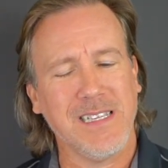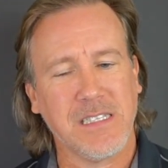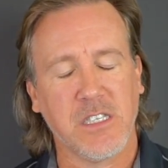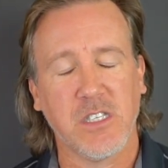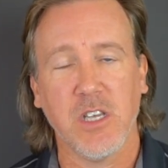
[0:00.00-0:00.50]

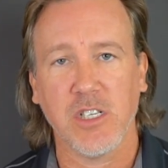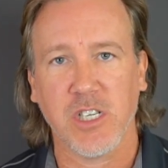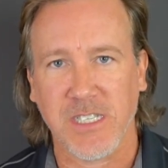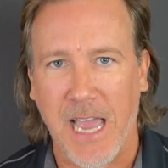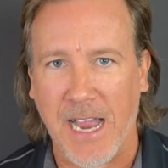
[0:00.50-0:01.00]
That's such a
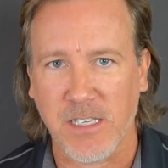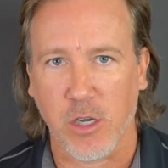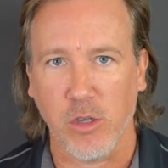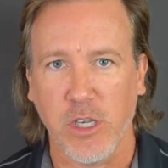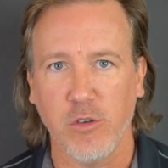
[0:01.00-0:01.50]

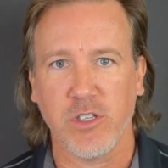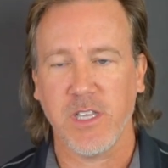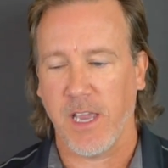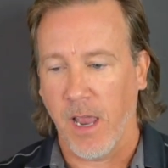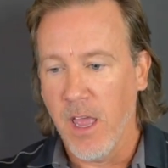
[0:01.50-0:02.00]
tactical, huge
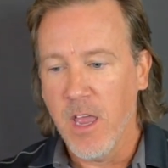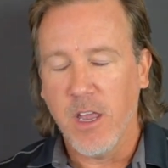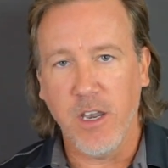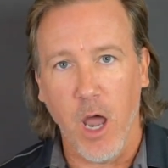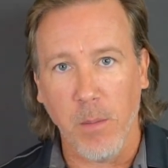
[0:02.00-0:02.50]
thing.
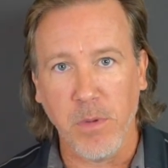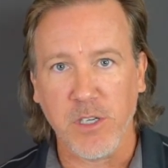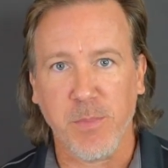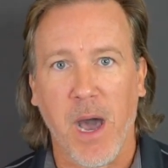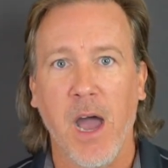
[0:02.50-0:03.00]

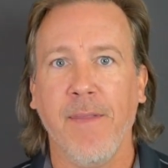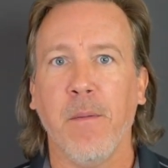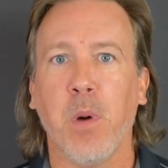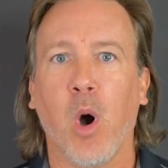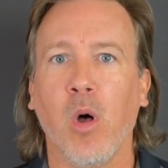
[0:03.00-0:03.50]
Numbers behind the
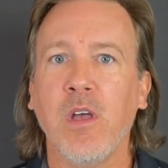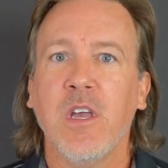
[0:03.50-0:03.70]
ball.